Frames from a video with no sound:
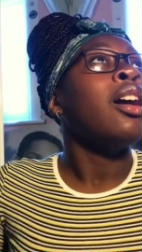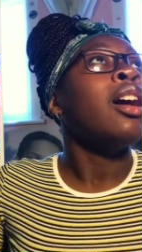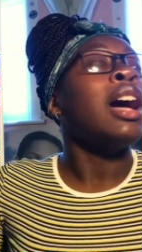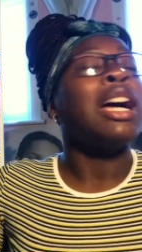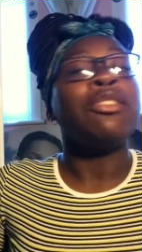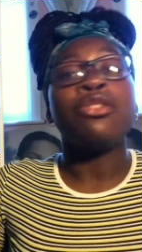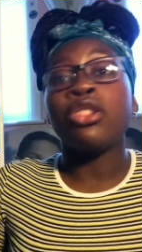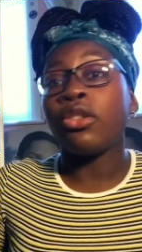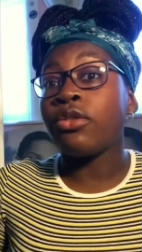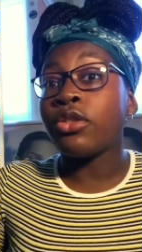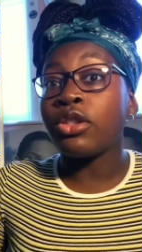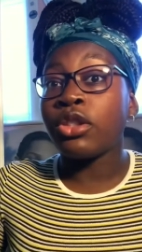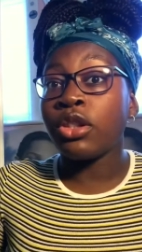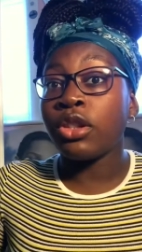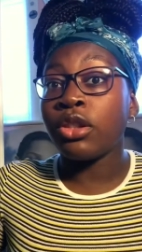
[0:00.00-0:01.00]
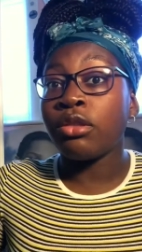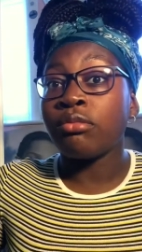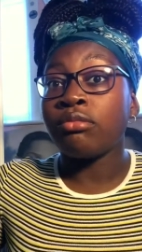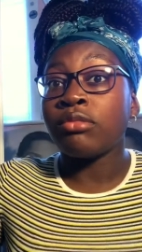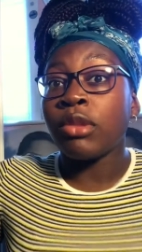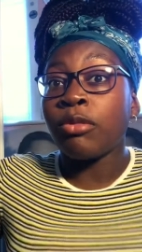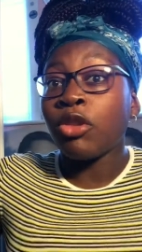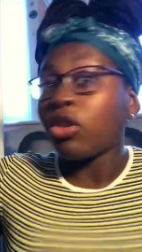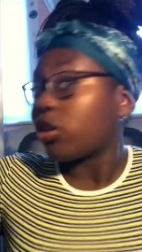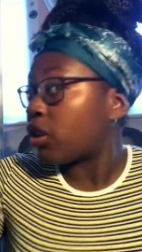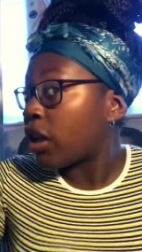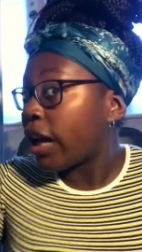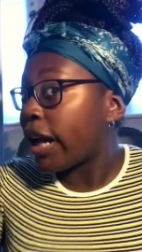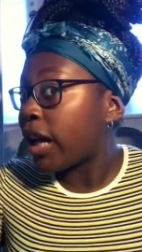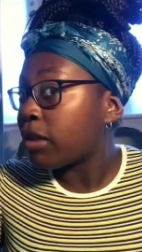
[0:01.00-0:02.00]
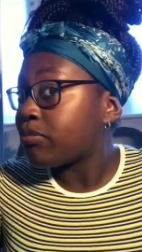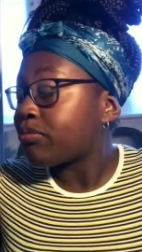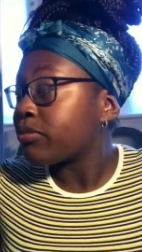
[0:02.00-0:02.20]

I have stuff to do, I'm not gonna lie.